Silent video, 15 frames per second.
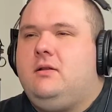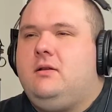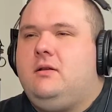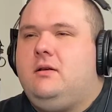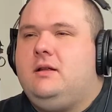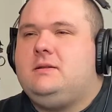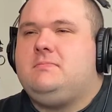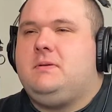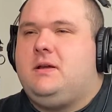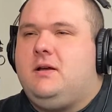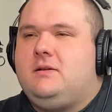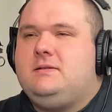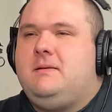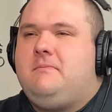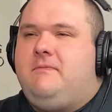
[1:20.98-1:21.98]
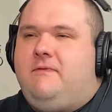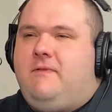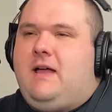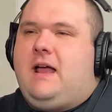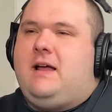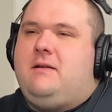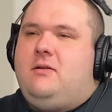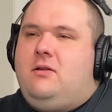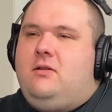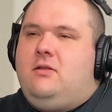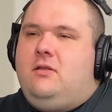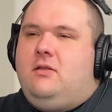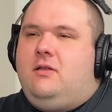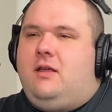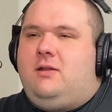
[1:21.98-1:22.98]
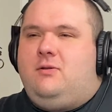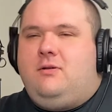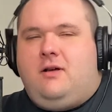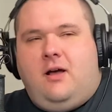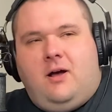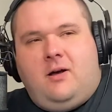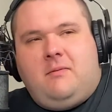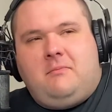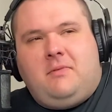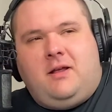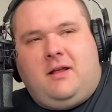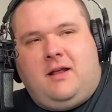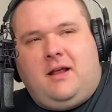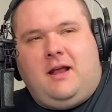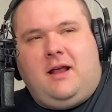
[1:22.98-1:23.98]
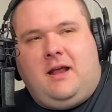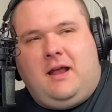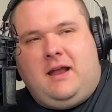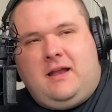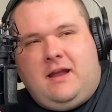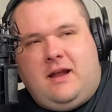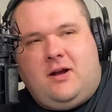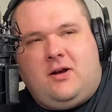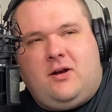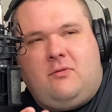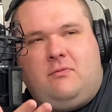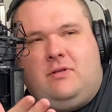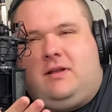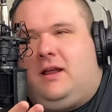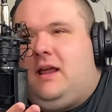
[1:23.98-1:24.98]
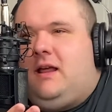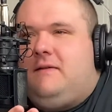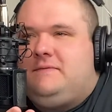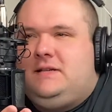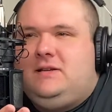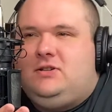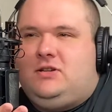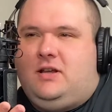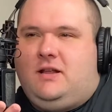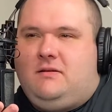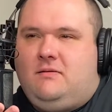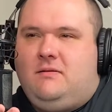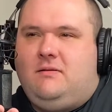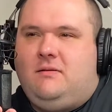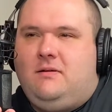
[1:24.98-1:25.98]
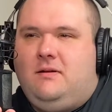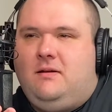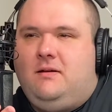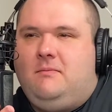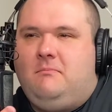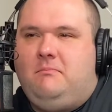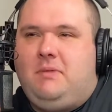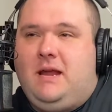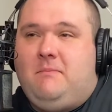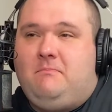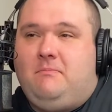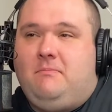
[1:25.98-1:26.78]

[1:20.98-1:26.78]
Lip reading: it's because I'm fat that you come in here with the KFC beep,